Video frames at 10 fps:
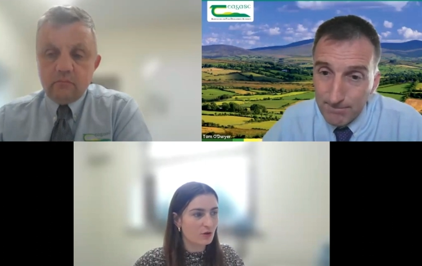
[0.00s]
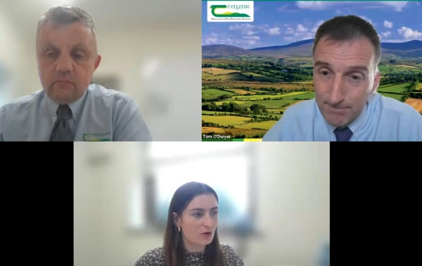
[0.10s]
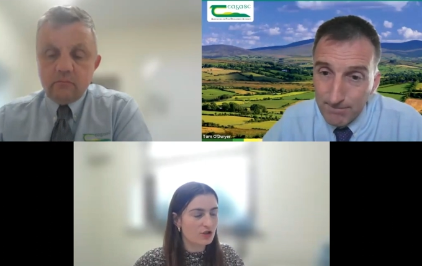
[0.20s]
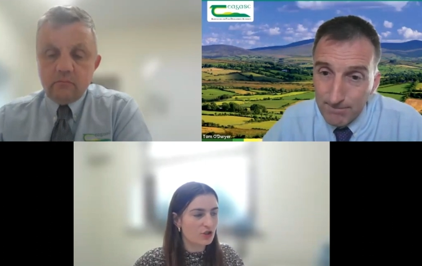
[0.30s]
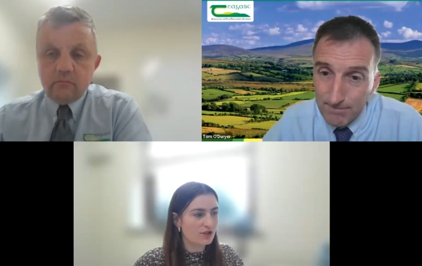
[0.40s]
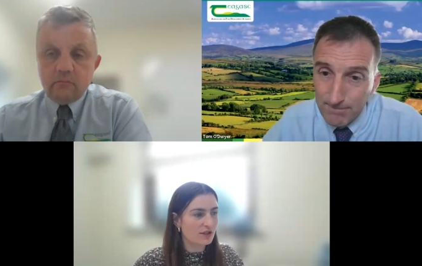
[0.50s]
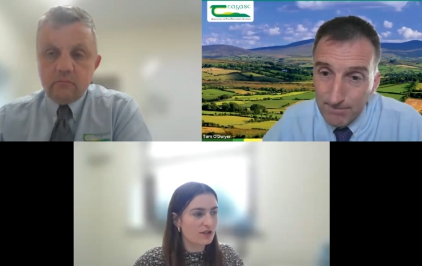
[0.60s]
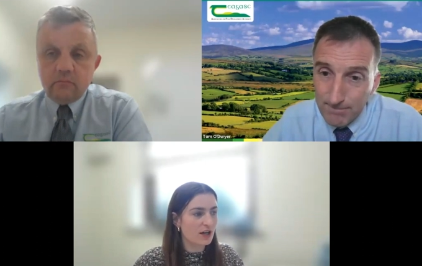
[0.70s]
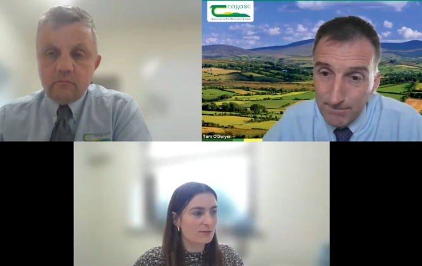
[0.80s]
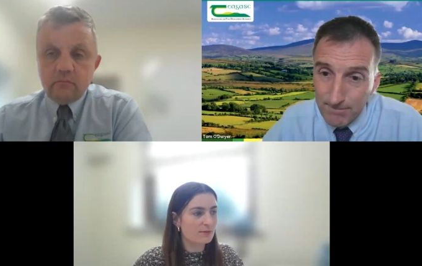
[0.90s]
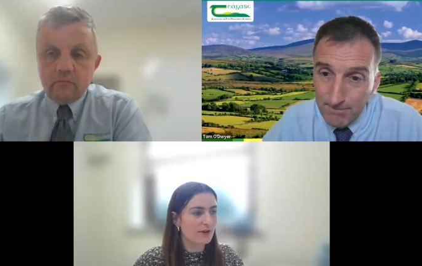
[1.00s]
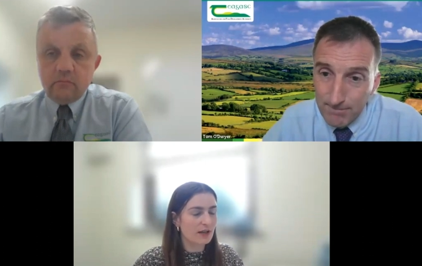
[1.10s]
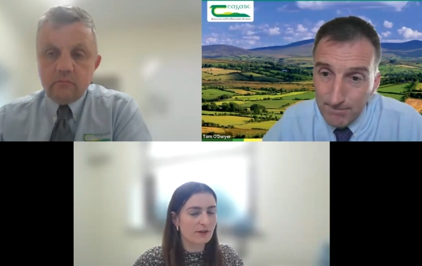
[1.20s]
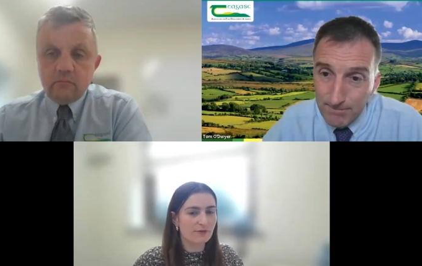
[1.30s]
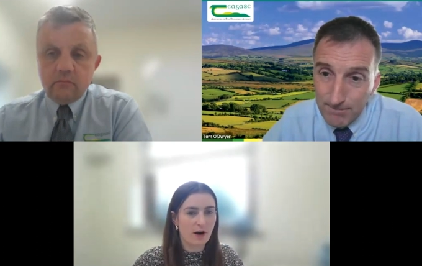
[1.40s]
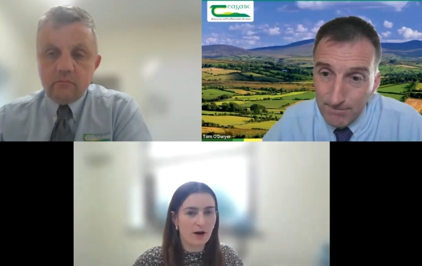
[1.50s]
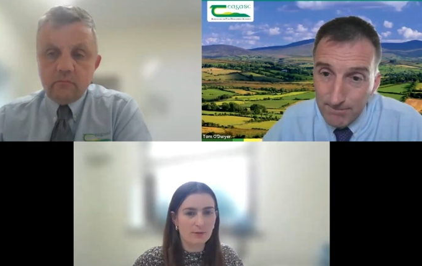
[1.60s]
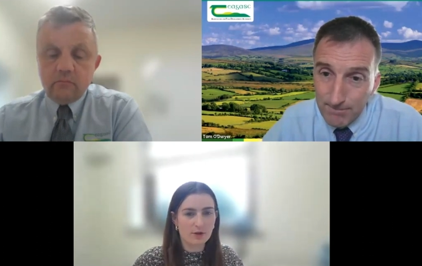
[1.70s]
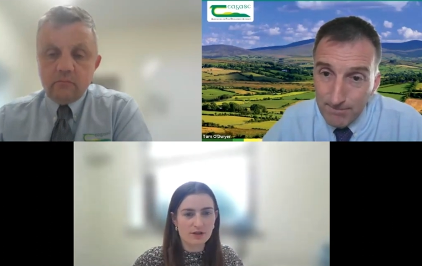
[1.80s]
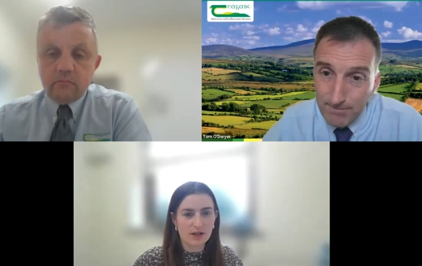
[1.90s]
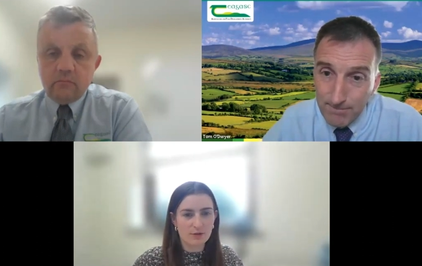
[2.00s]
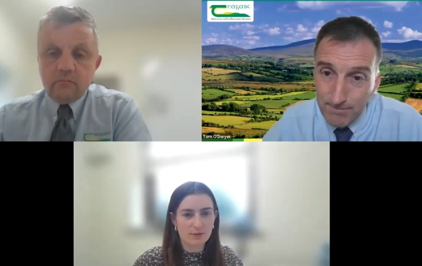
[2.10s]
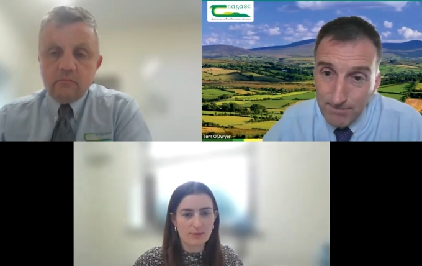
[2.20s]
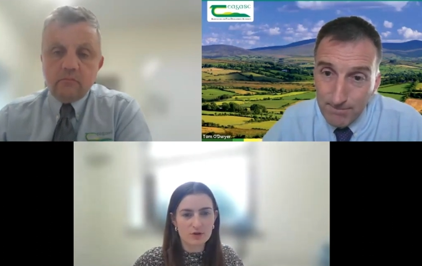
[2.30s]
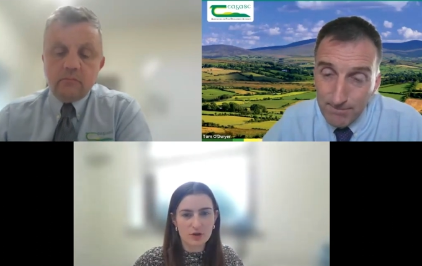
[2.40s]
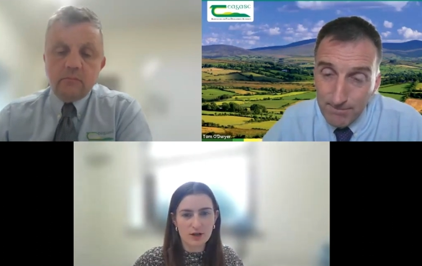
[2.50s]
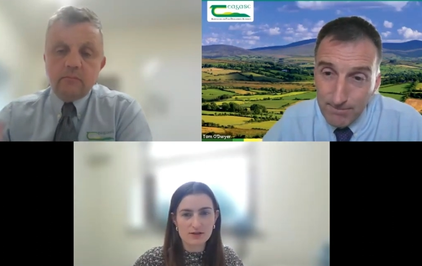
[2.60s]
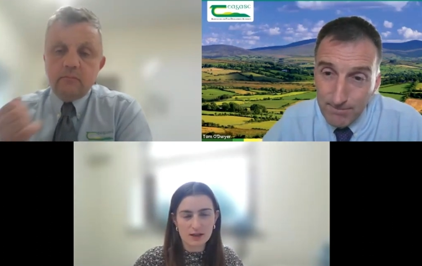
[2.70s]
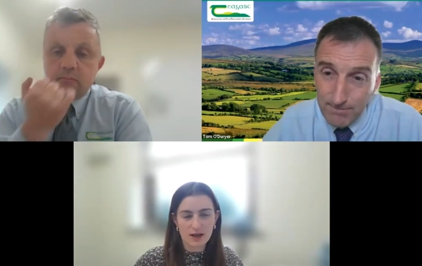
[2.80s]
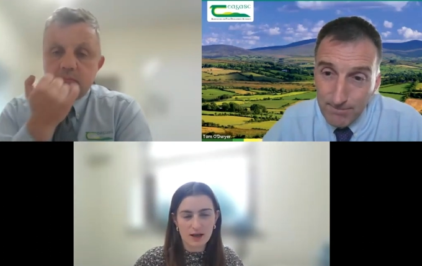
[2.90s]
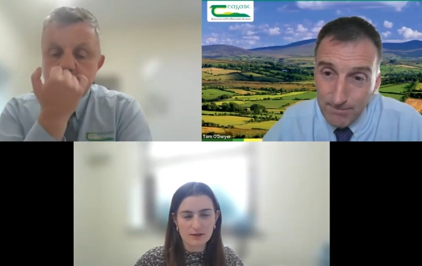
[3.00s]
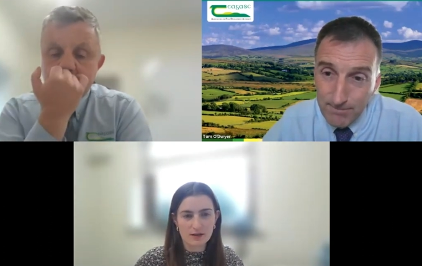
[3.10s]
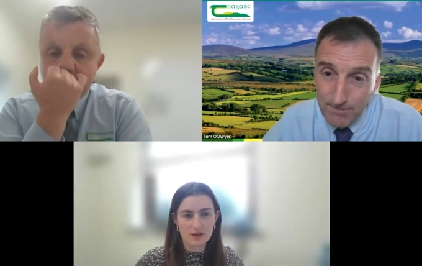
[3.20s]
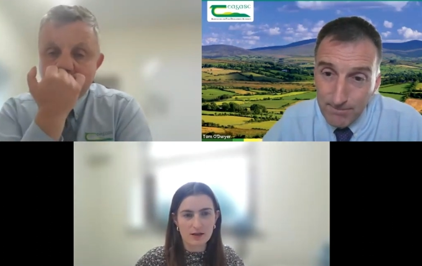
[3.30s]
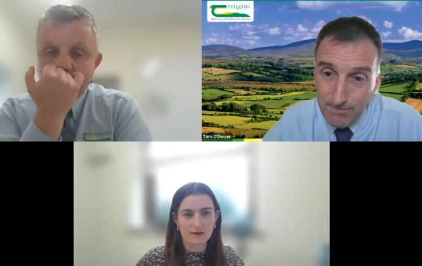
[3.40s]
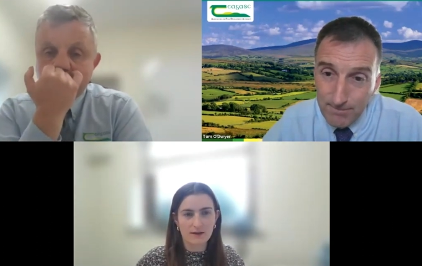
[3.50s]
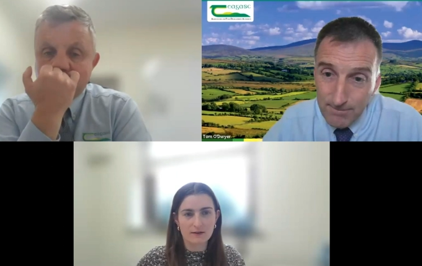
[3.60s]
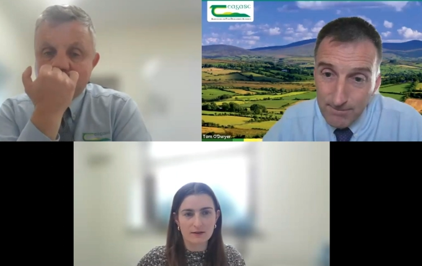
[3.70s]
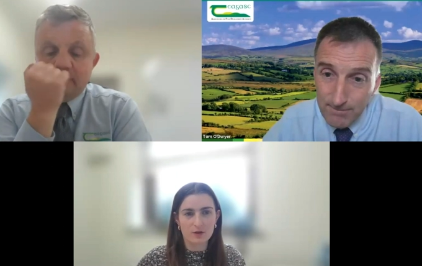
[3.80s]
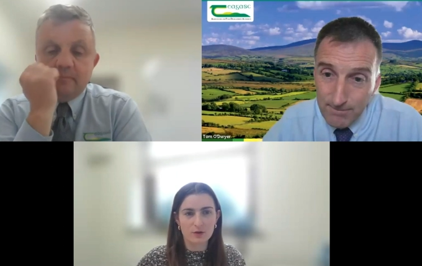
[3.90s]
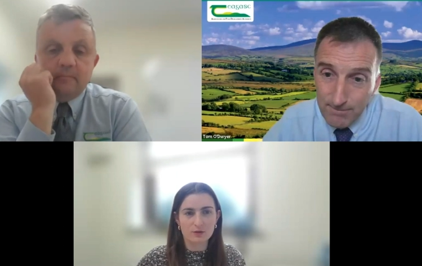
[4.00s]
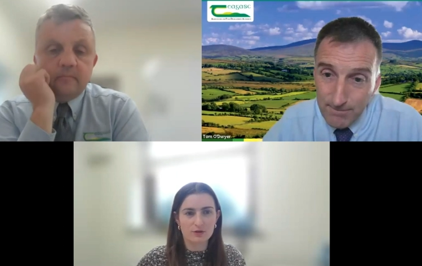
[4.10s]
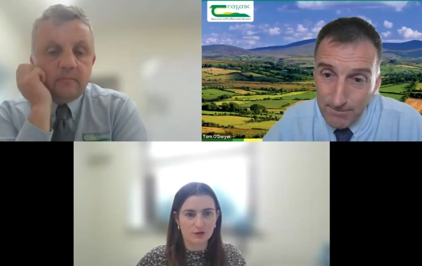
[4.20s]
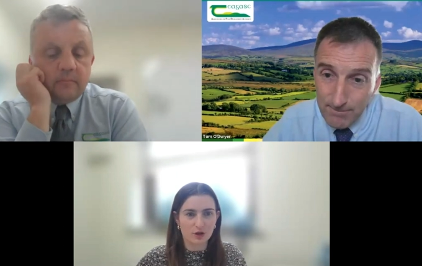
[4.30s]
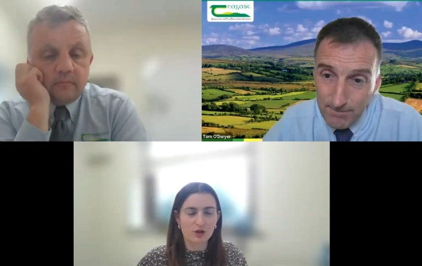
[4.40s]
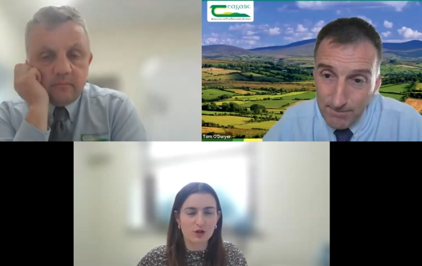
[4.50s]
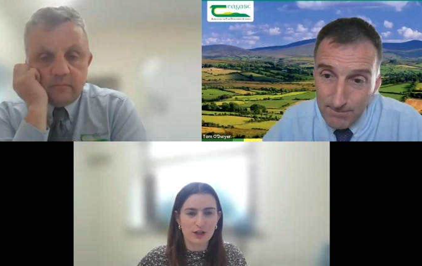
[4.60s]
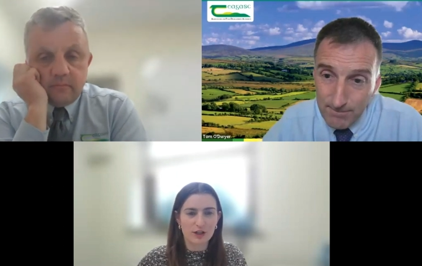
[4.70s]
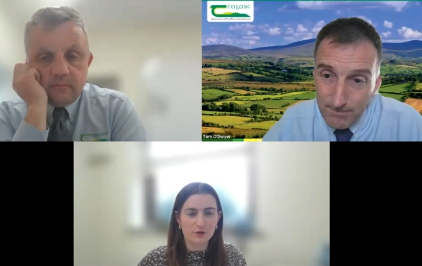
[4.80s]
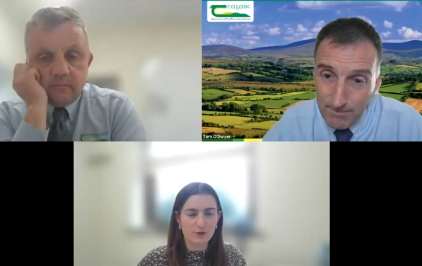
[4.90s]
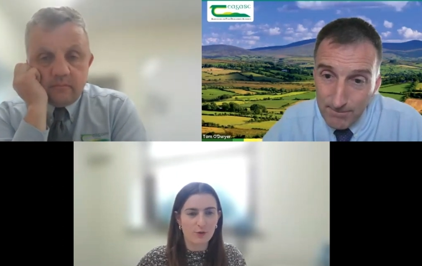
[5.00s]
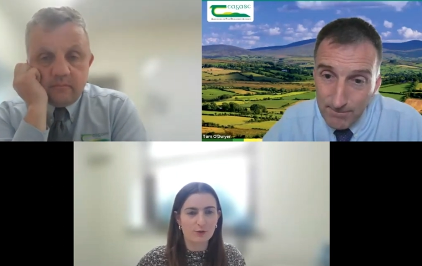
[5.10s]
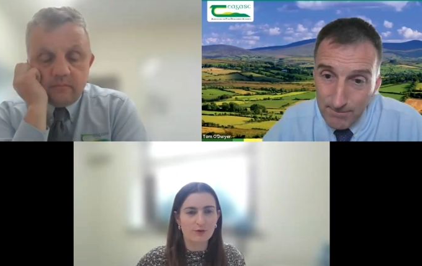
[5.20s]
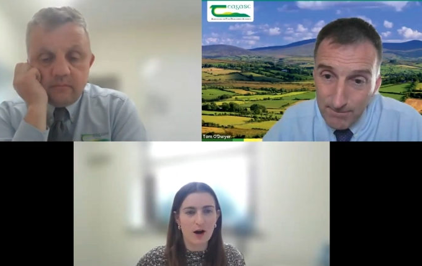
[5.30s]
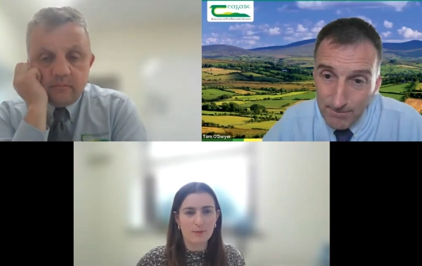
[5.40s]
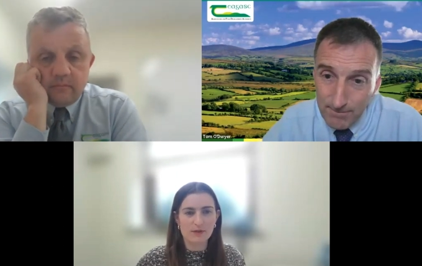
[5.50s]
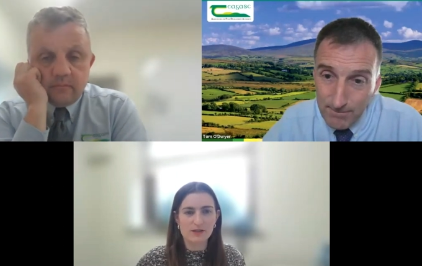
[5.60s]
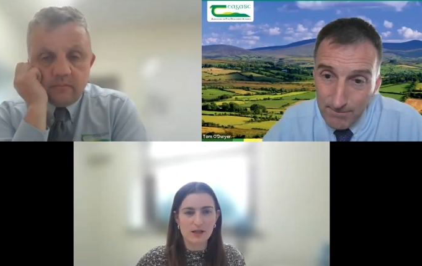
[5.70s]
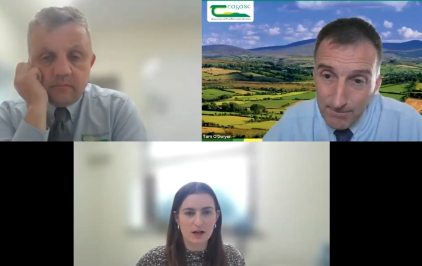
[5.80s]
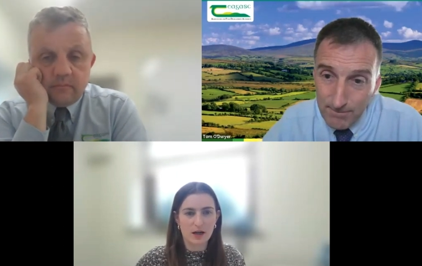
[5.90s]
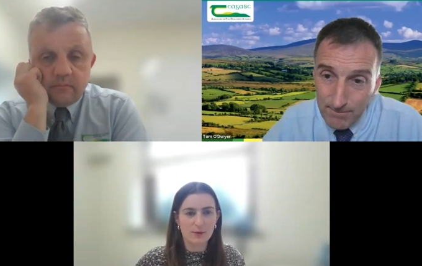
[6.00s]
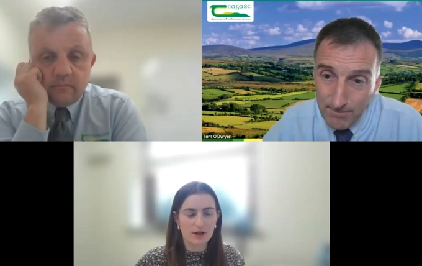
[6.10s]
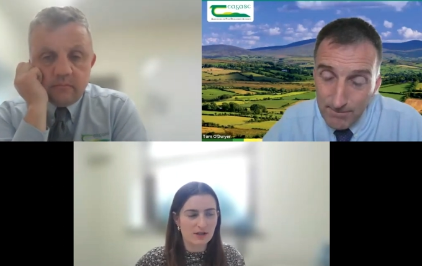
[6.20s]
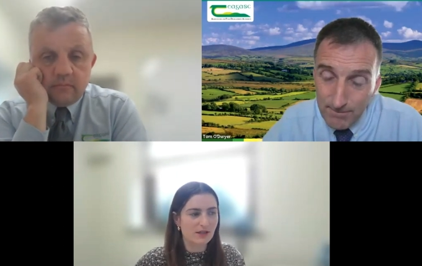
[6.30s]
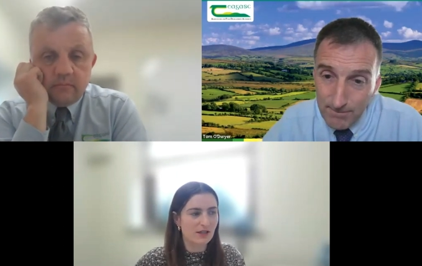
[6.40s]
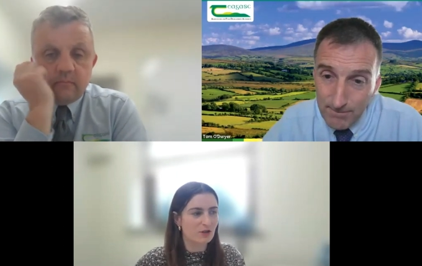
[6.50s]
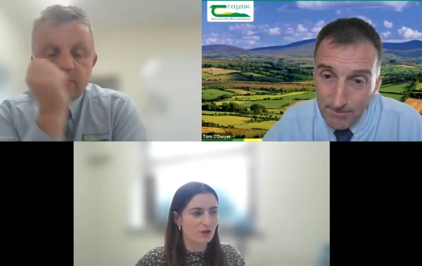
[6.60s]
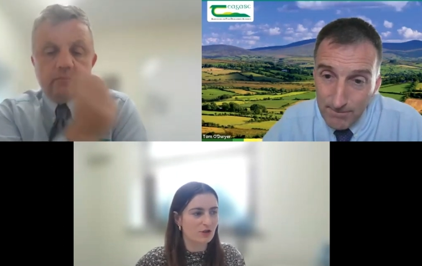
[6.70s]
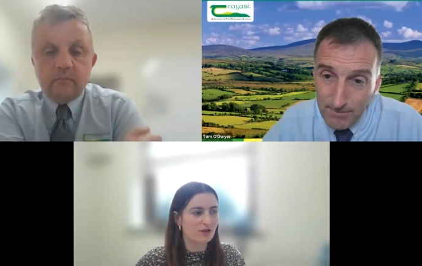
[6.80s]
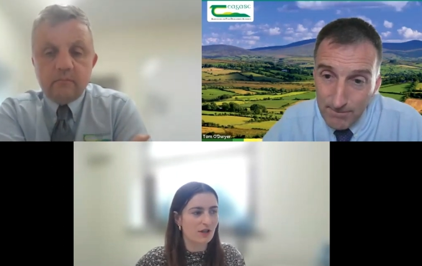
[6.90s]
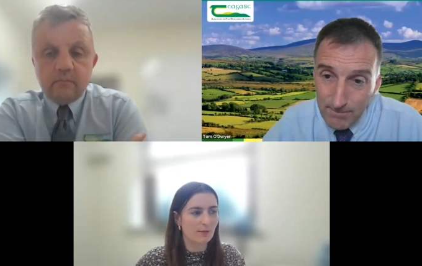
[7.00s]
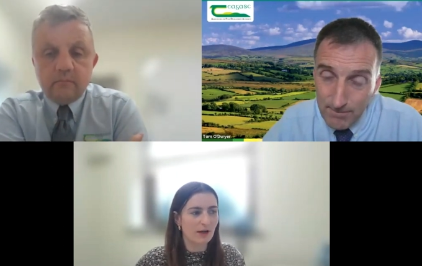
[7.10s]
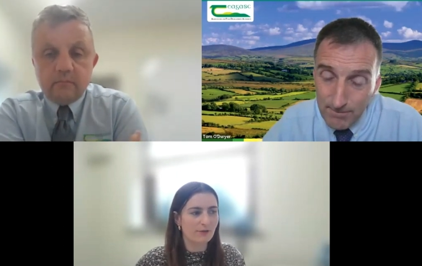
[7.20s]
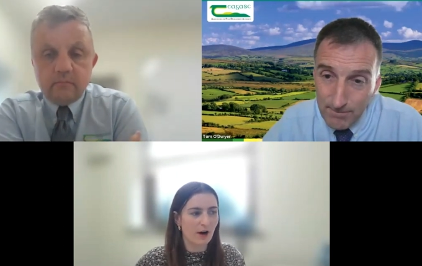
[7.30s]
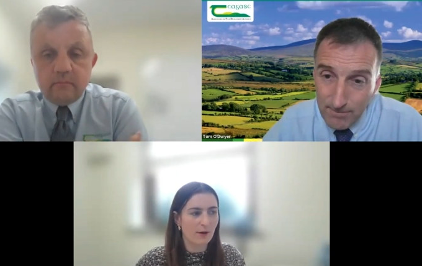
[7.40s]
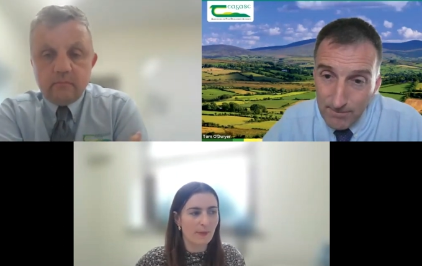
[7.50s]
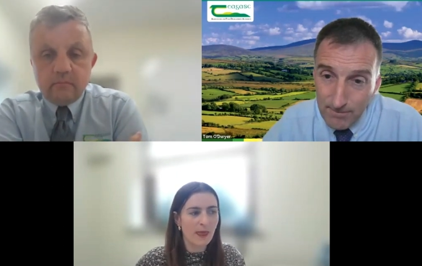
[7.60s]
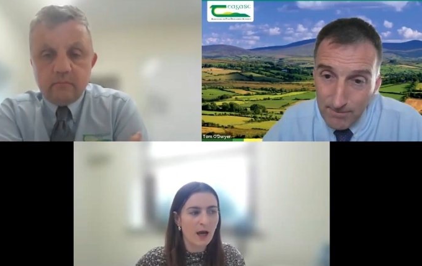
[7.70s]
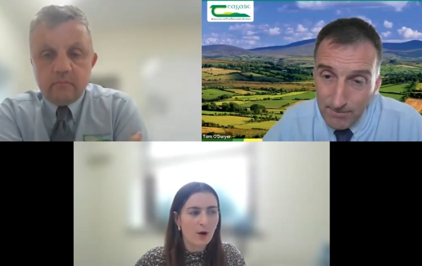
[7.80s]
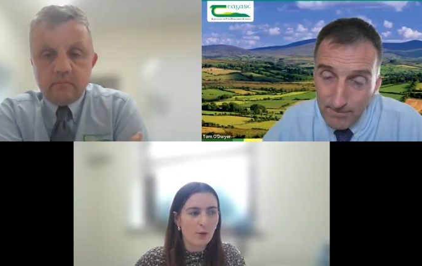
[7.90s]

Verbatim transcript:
Speaker 1: George, just in terms of any farmers that are maybe trying to get, eh, you know, they're, they're looking at their own farm and saying, I want to see reductions on my farm.